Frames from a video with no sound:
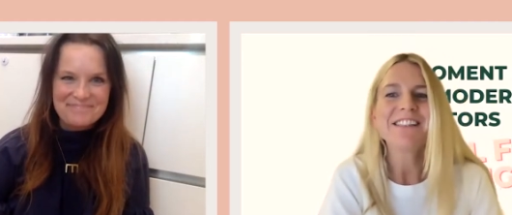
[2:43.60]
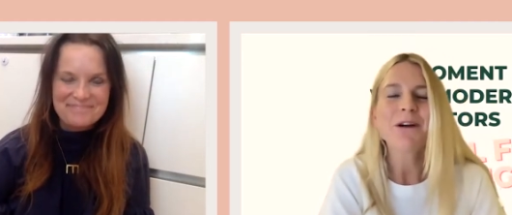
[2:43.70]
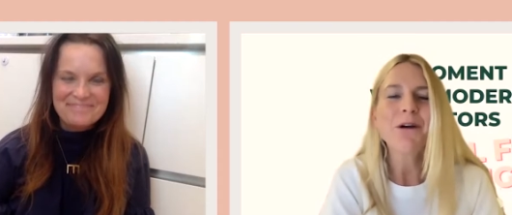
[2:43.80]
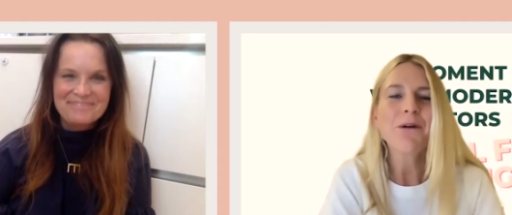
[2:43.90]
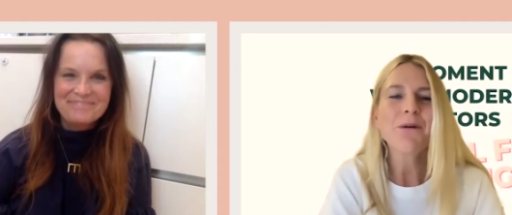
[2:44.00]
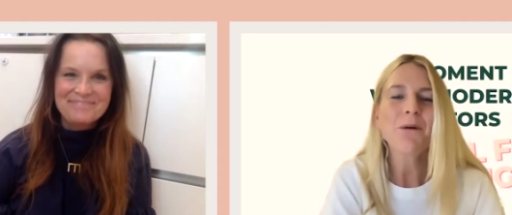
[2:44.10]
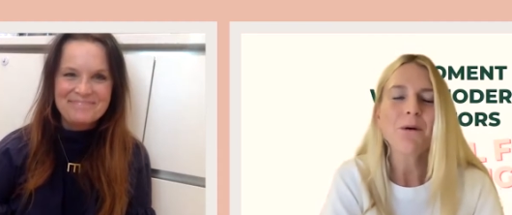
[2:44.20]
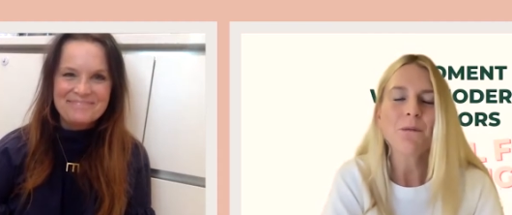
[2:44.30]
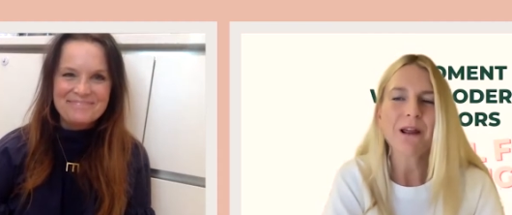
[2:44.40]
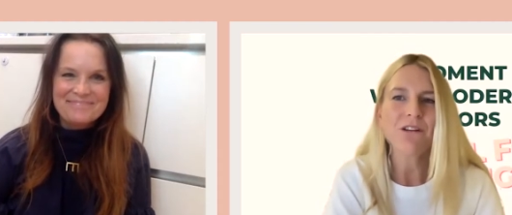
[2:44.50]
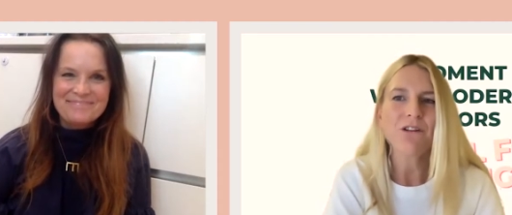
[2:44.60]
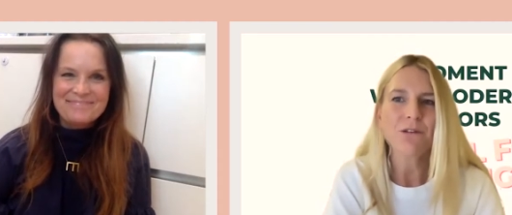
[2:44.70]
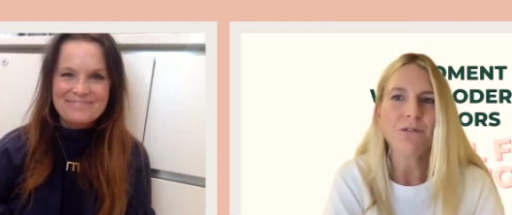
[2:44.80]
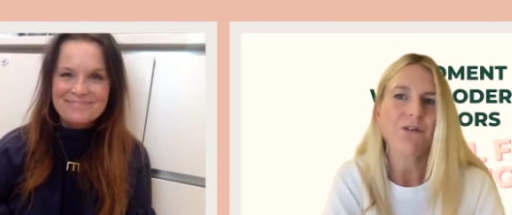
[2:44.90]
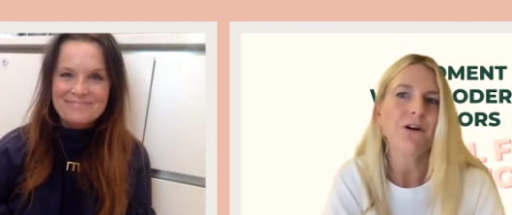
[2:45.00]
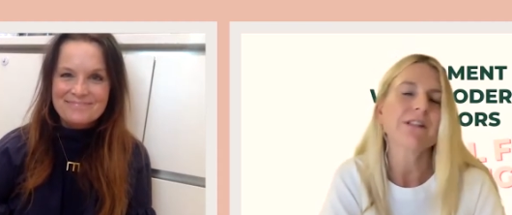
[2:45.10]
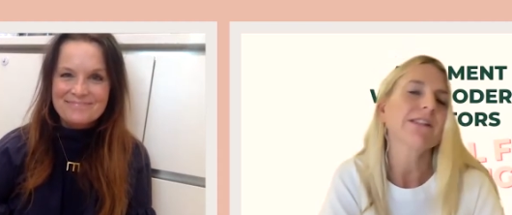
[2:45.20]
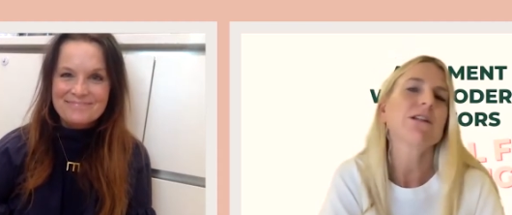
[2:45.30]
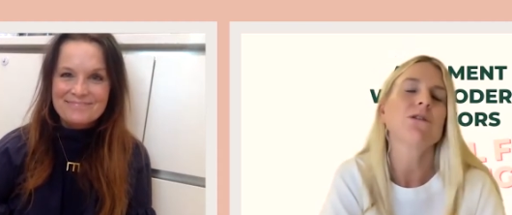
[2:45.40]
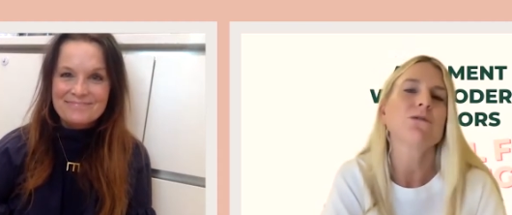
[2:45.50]
Speaker 1: and so, when you
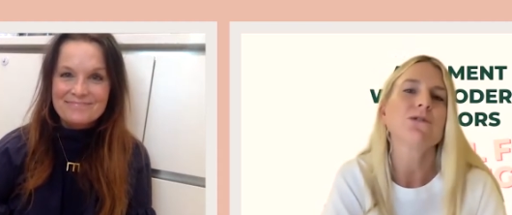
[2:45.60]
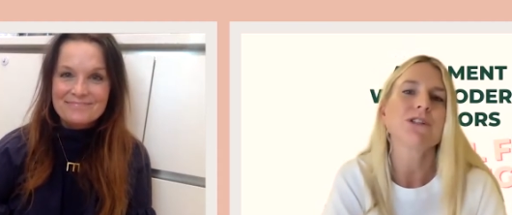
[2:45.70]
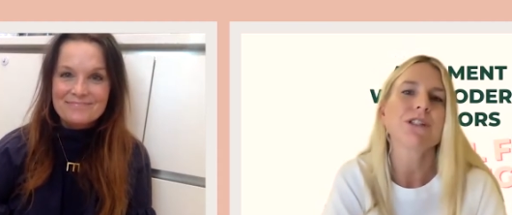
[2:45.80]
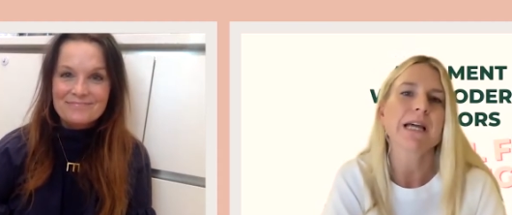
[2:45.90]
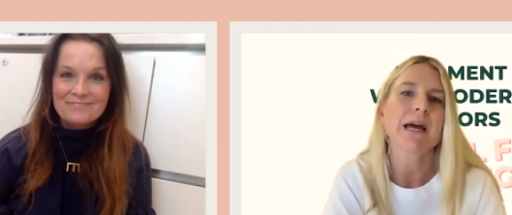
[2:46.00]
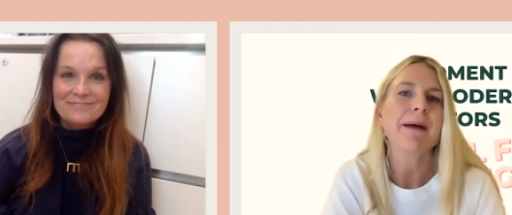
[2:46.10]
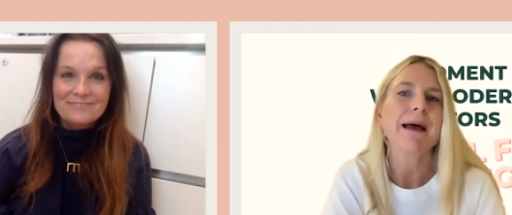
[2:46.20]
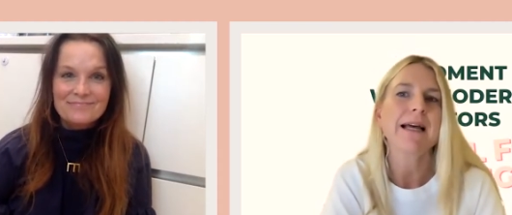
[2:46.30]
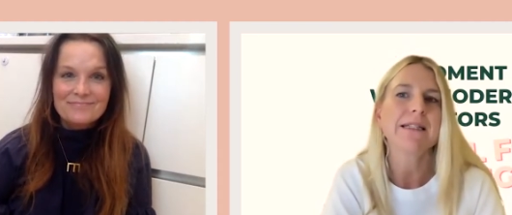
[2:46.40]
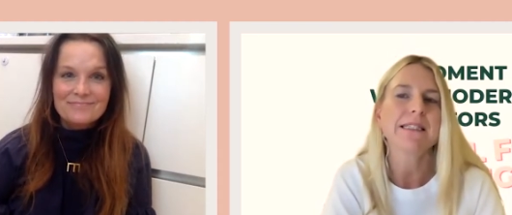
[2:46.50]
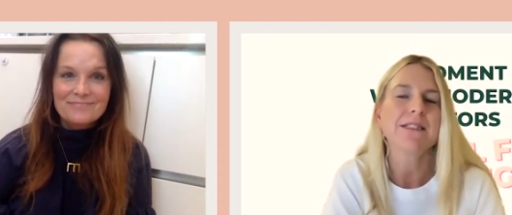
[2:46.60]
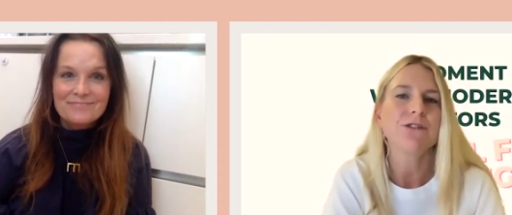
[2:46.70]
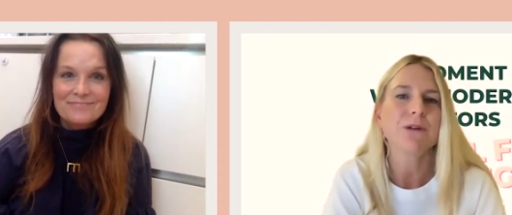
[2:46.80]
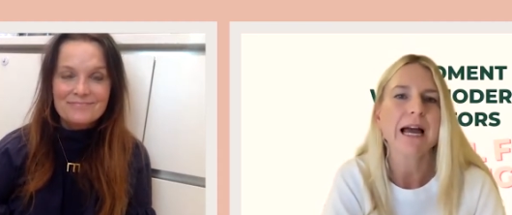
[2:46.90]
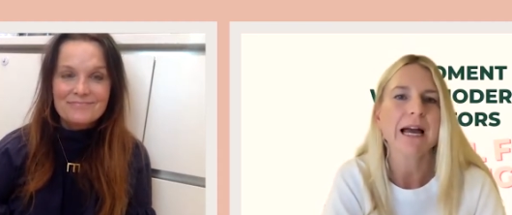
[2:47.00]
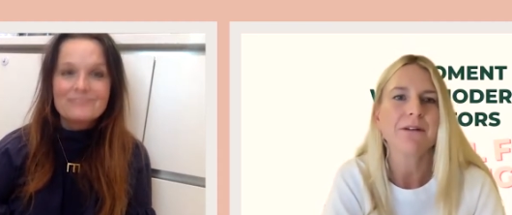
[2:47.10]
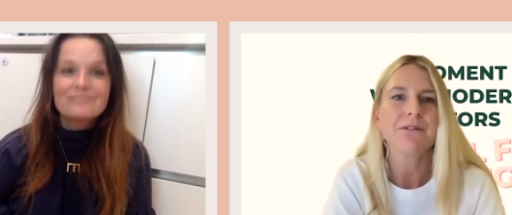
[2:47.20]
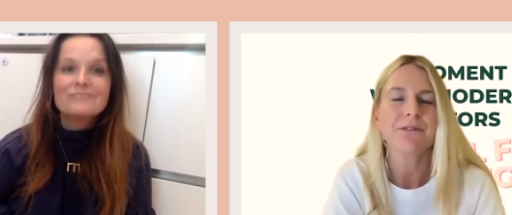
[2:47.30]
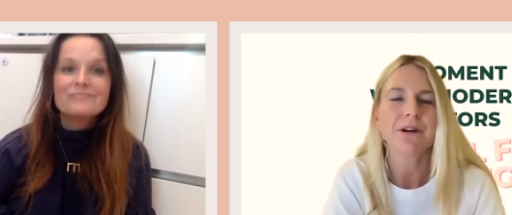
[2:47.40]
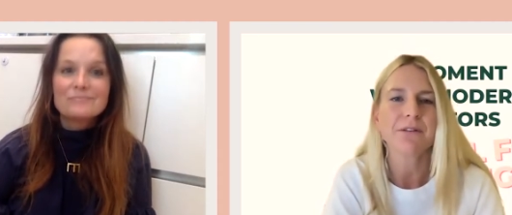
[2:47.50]
first launched Dappad, did you
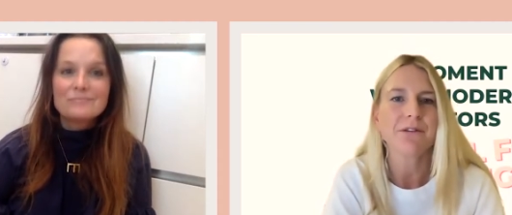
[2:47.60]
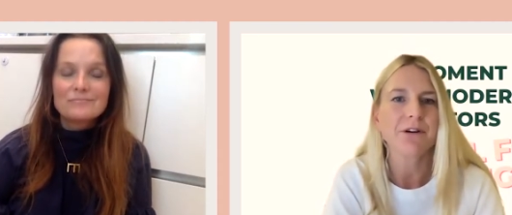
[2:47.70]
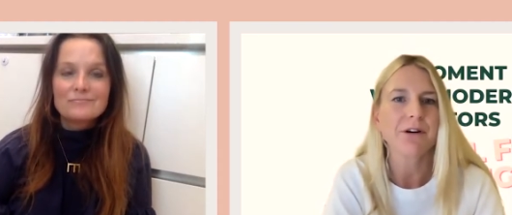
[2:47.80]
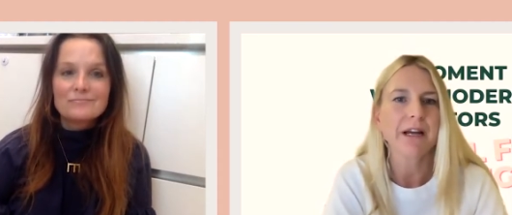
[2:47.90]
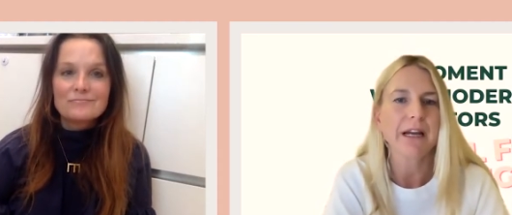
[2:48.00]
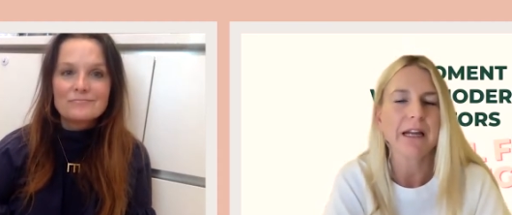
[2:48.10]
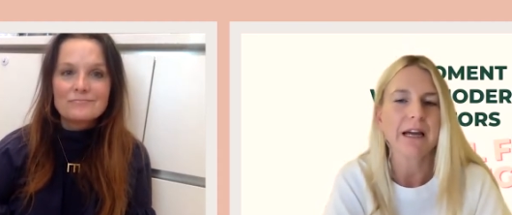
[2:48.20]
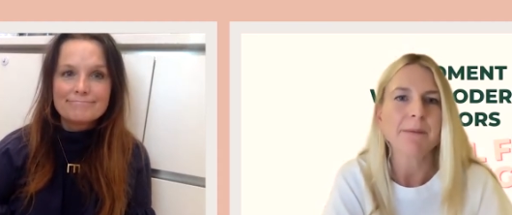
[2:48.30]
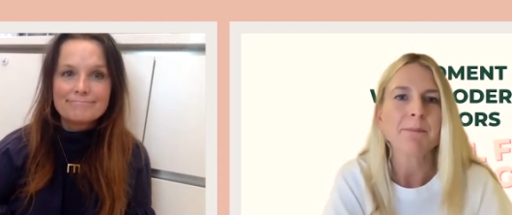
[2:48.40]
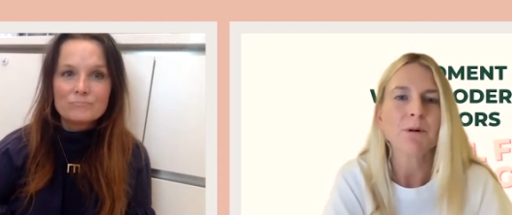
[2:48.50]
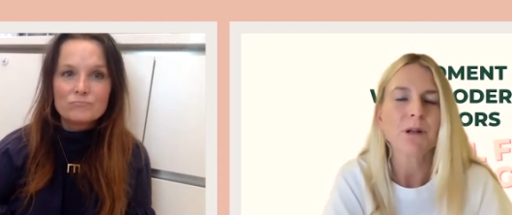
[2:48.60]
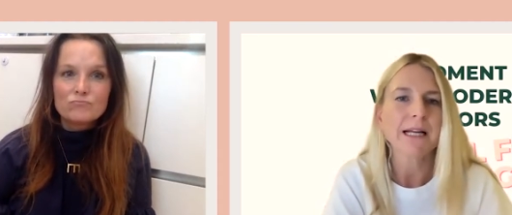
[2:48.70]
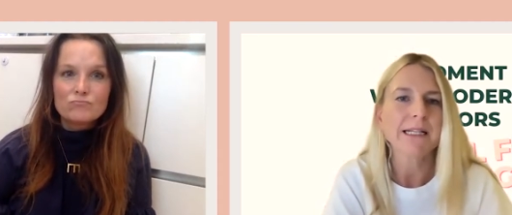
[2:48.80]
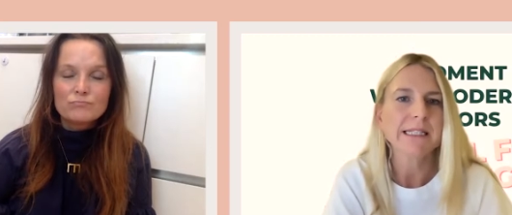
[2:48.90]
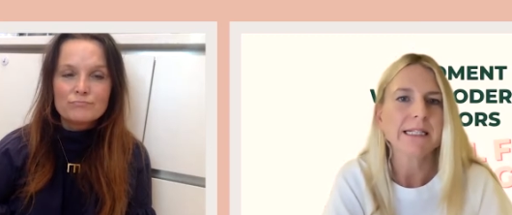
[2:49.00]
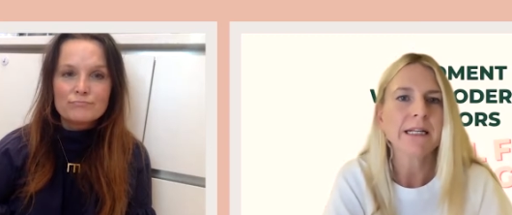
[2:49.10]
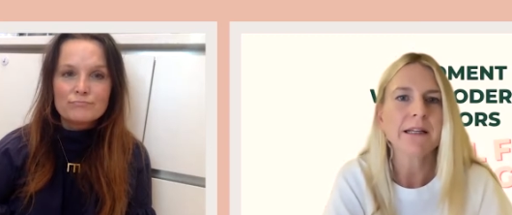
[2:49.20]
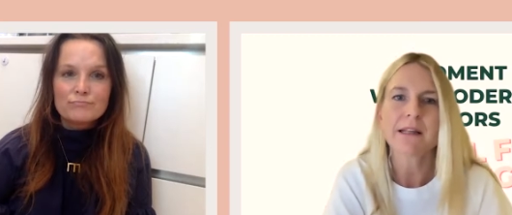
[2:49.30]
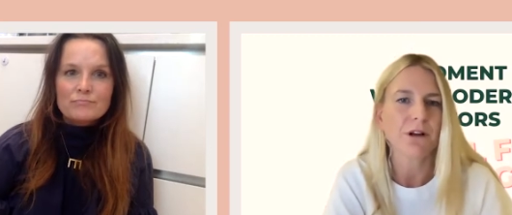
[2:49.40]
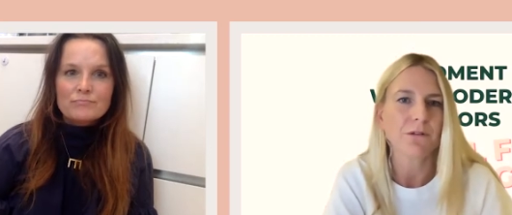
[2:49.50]
have a very simple
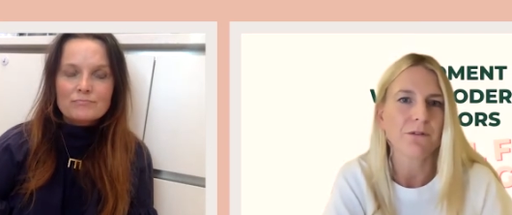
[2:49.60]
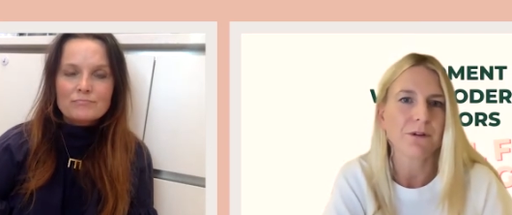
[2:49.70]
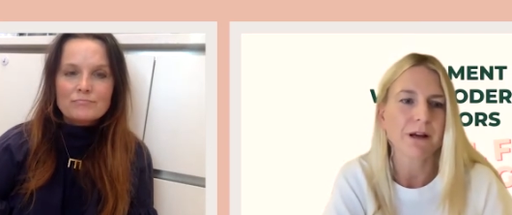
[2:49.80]
idea of